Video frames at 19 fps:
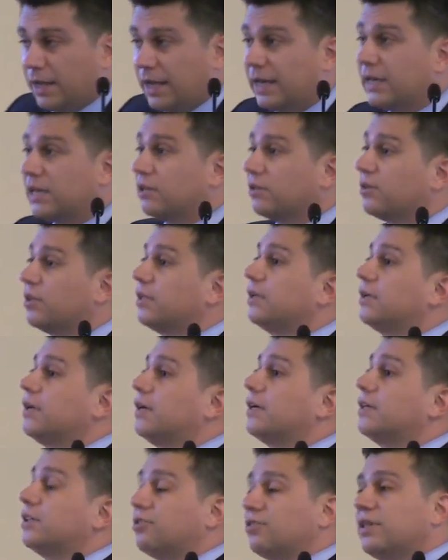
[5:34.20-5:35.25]
And clear,
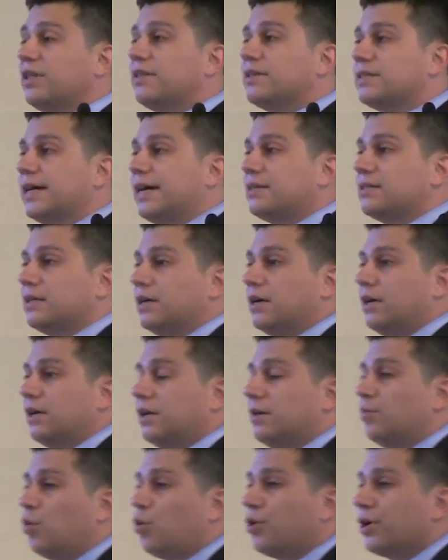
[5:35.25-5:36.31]
uh, clearly this has a,
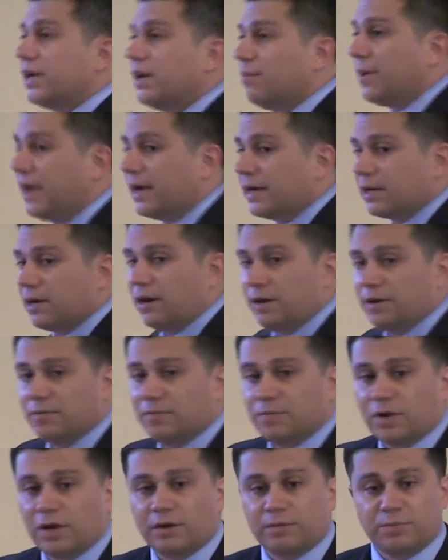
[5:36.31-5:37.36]
an important impact
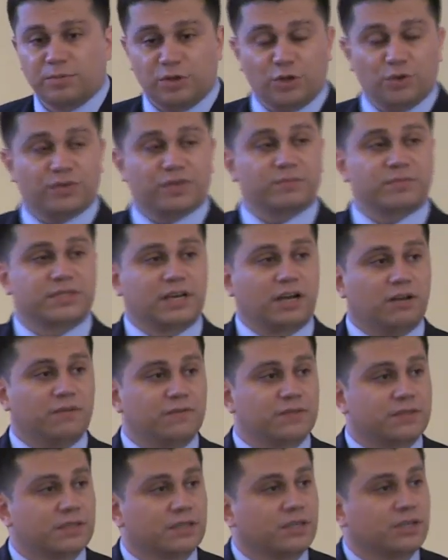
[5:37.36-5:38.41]
on, on youth
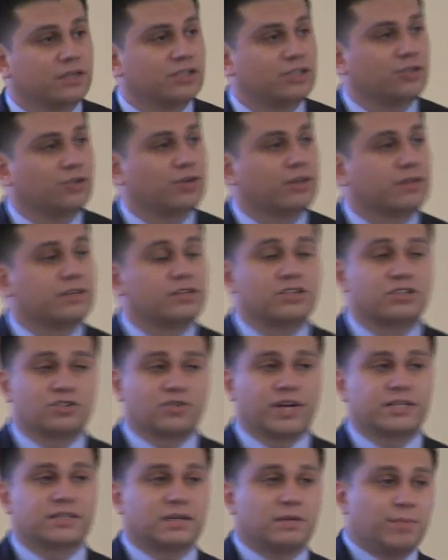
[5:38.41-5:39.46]
themselves due to the
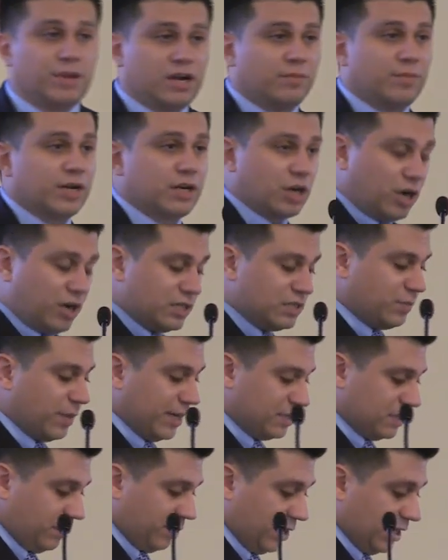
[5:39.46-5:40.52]
distress and impairment caused
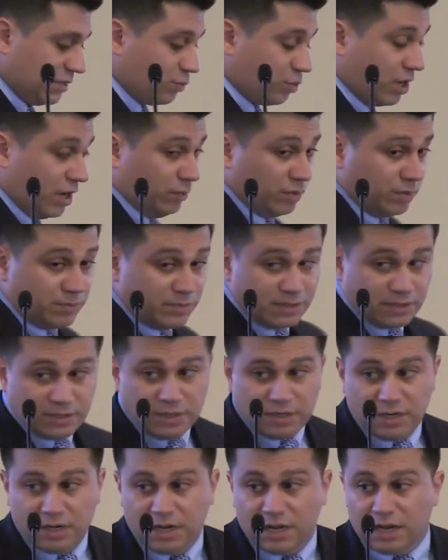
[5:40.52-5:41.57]
by some of these problems
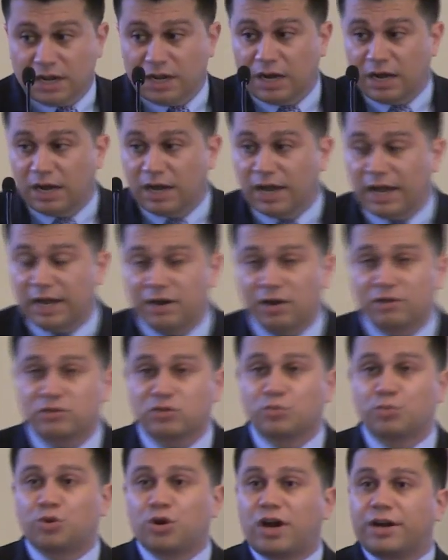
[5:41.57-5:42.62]
uh, and
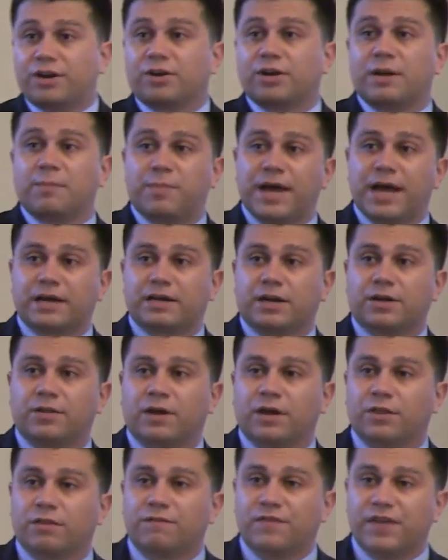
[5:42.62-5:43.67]
also broader impact on,
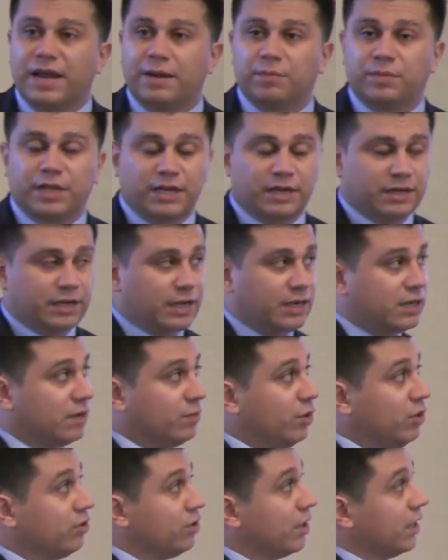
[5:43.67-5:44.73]
on the family and, and
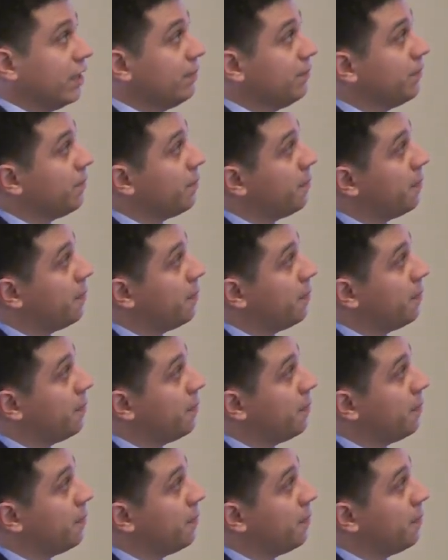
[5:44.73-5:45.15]
community.